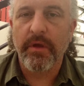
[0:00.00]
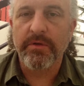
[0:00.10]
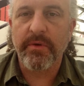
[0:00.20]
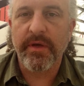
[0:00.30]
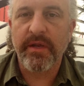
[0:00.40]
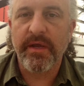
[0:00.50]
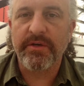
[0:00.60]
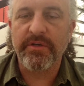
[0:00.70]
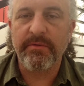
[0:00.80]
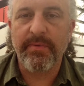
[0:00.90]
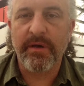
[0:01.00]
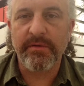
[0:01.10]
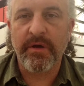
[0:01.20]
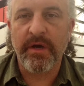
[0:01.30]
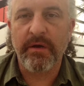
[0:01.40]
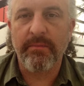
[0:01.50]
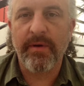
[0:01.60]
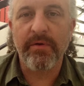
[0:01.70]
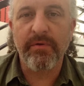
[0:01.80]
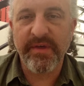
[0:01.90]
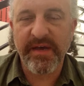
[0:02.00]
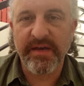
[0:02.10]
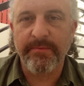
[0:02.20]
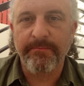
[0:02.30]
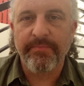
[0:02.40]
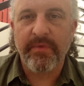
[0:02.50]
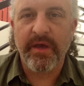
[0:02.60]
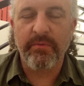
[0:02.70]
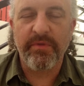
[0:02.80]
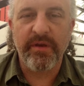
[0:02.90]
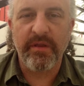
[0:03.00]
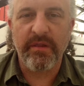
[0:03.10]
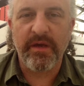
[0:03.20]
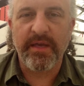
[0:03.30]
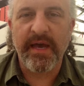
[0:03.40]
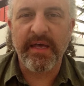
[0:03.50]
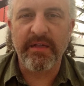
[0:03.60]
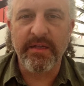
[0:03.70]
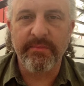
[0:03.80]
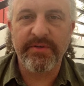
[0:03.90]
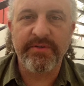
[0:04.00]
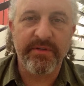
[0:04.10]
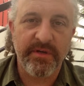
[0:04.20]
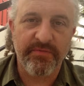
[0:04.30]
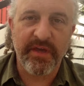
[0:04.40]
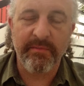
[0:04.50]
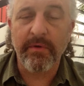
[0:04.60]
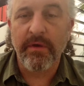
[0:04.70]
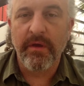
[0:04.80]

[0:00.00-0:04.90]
So I can actually borrow that, and with any luck, add a little bit to their fame